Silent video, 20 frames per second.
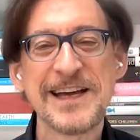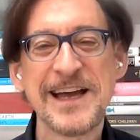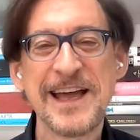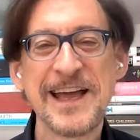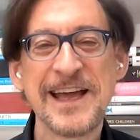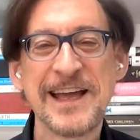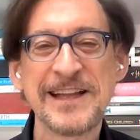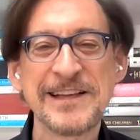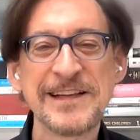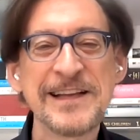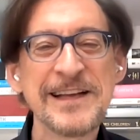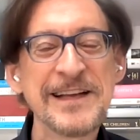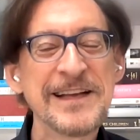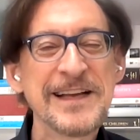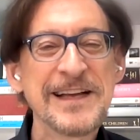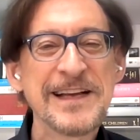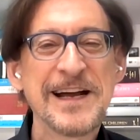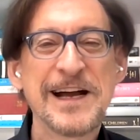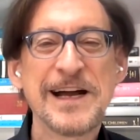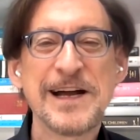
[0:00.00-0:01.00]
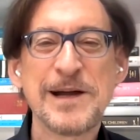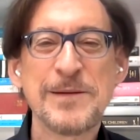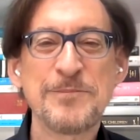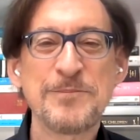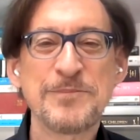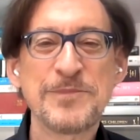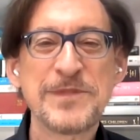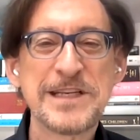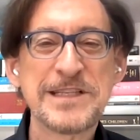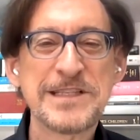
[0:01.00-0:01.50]
and um,
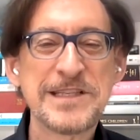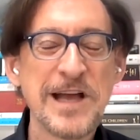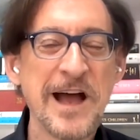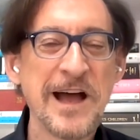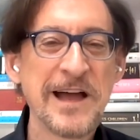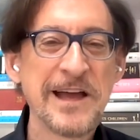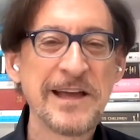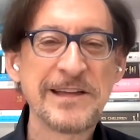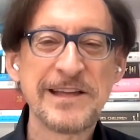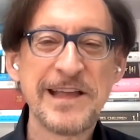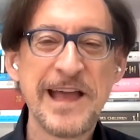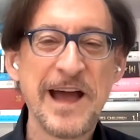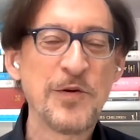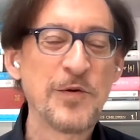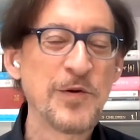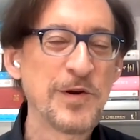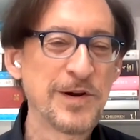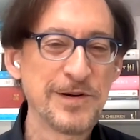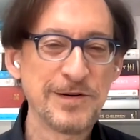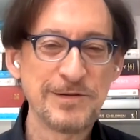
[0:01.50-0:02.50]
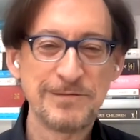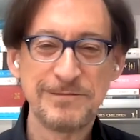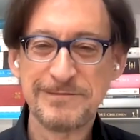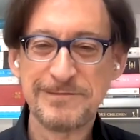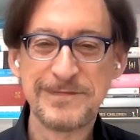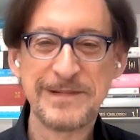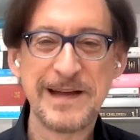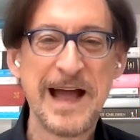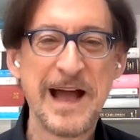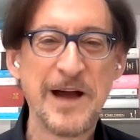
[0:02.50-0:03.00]
designed our
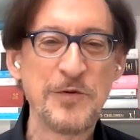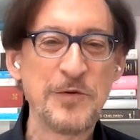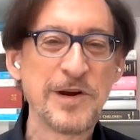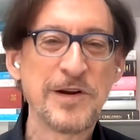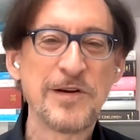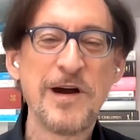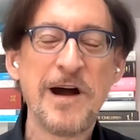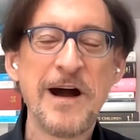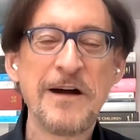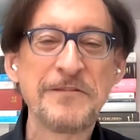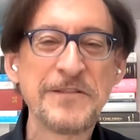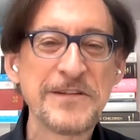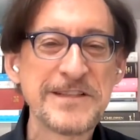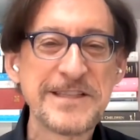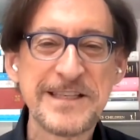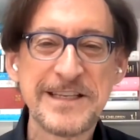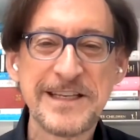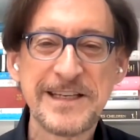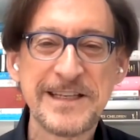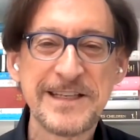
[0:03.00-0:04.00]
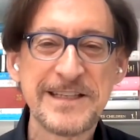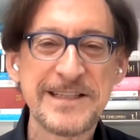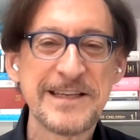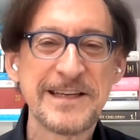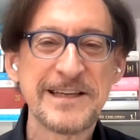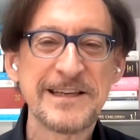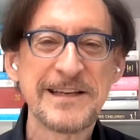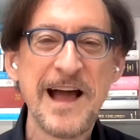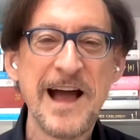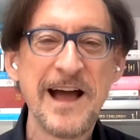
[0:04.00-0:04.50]
our offices
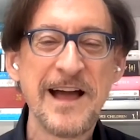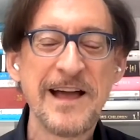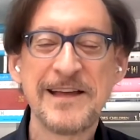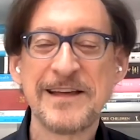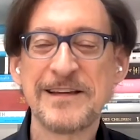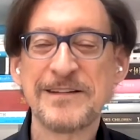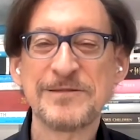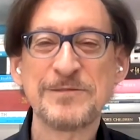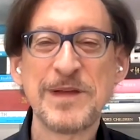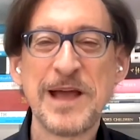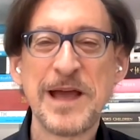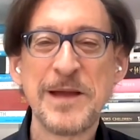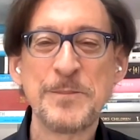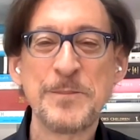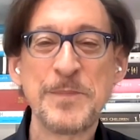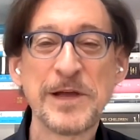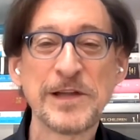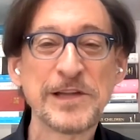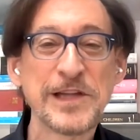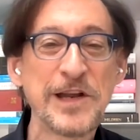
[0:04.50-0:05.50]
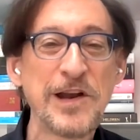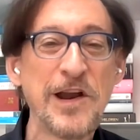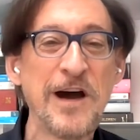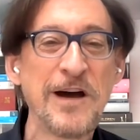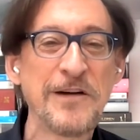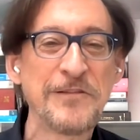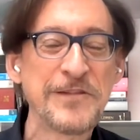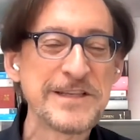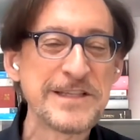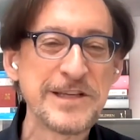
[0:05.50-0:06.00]
and and and built an
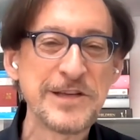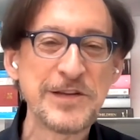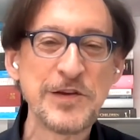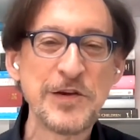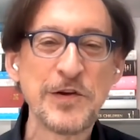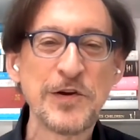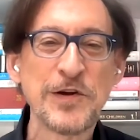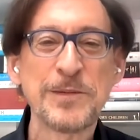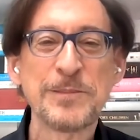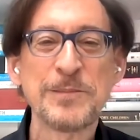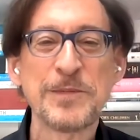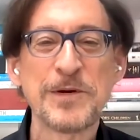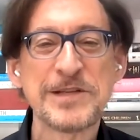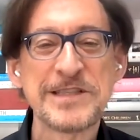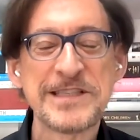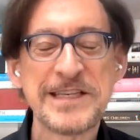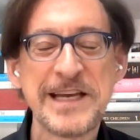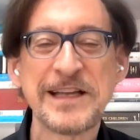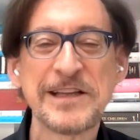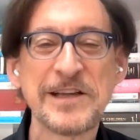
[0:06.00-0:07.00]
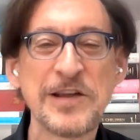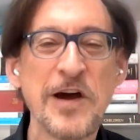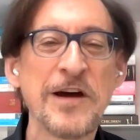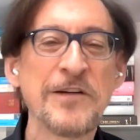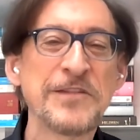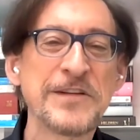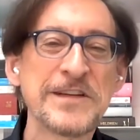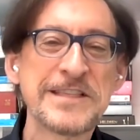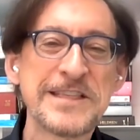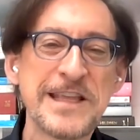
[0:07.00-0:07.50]
office in Europe, our second
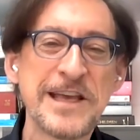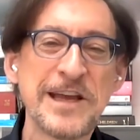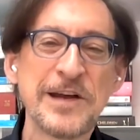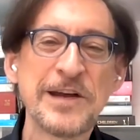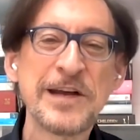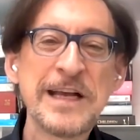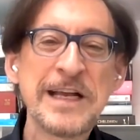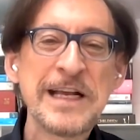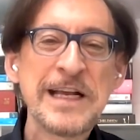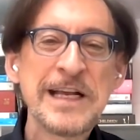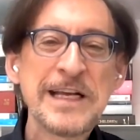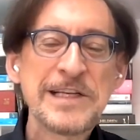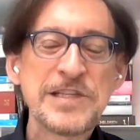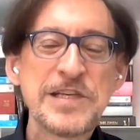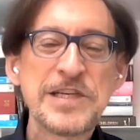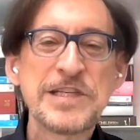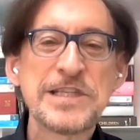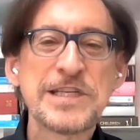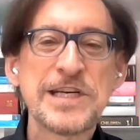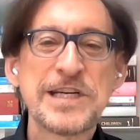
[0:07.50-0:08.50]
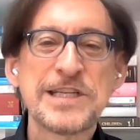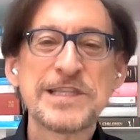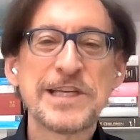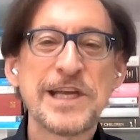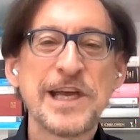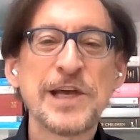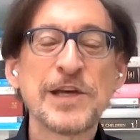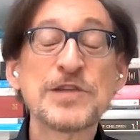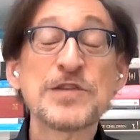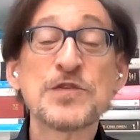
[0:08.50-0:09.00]
office there. She's just
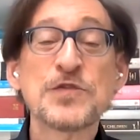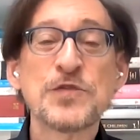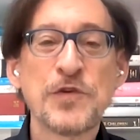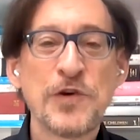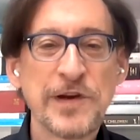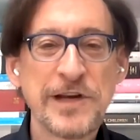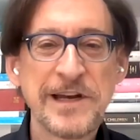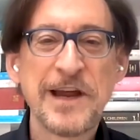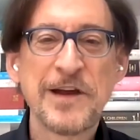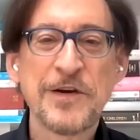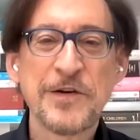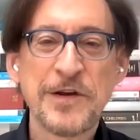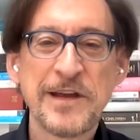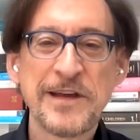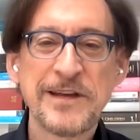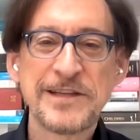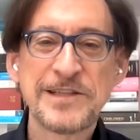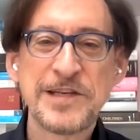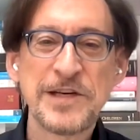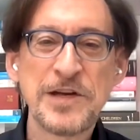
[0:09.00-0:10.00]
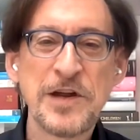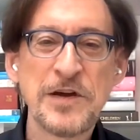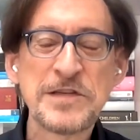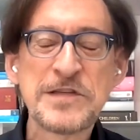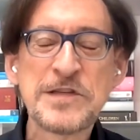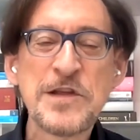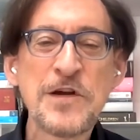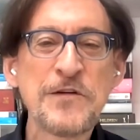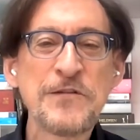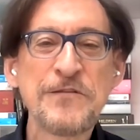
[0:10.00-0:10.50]
extraordinary. She knows
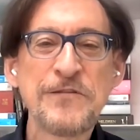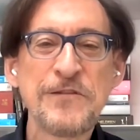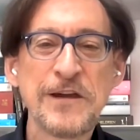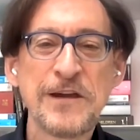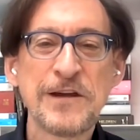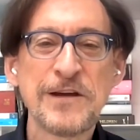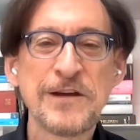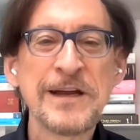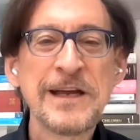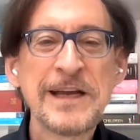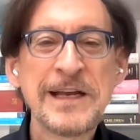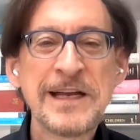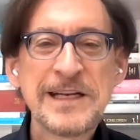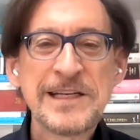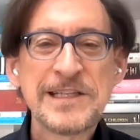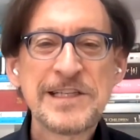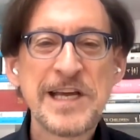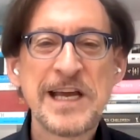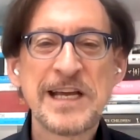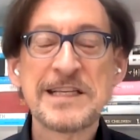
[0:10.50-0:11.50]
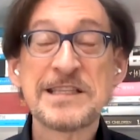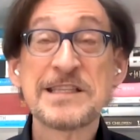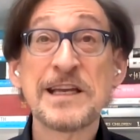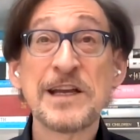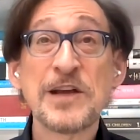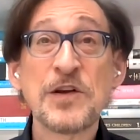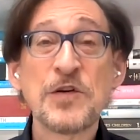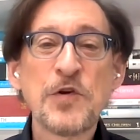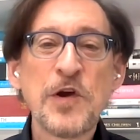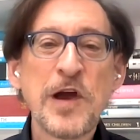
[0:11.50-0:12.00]
no fear. She has
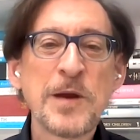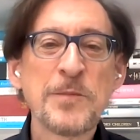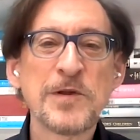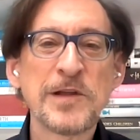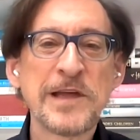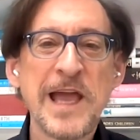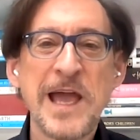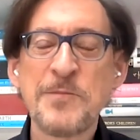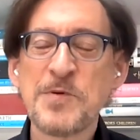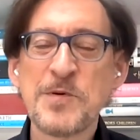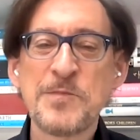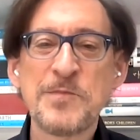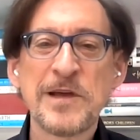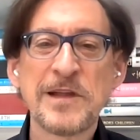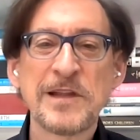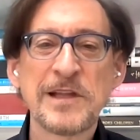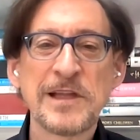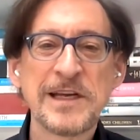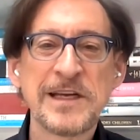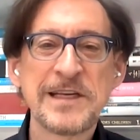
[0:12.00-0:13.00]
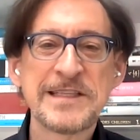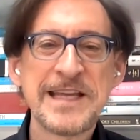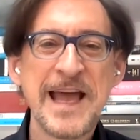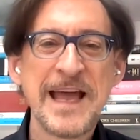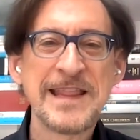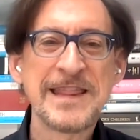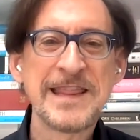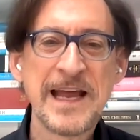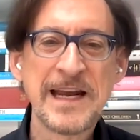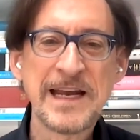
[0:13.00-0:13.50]
incredible capabilities
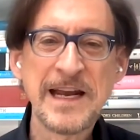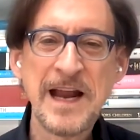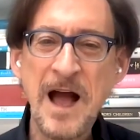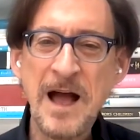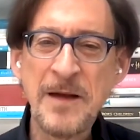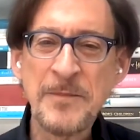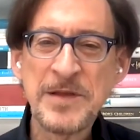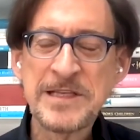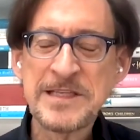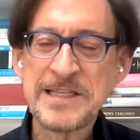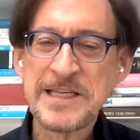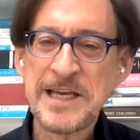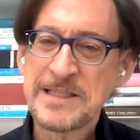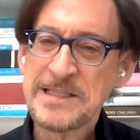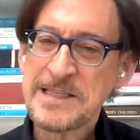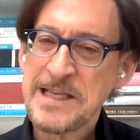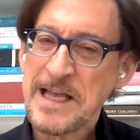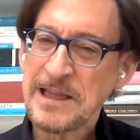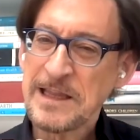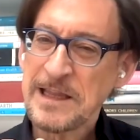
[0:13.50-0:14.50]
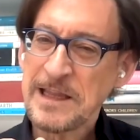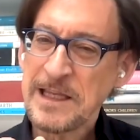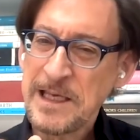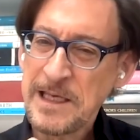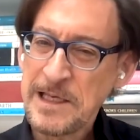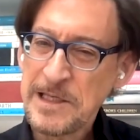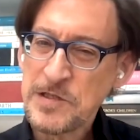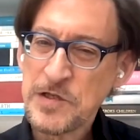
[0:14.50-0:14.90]
and that common sense that leads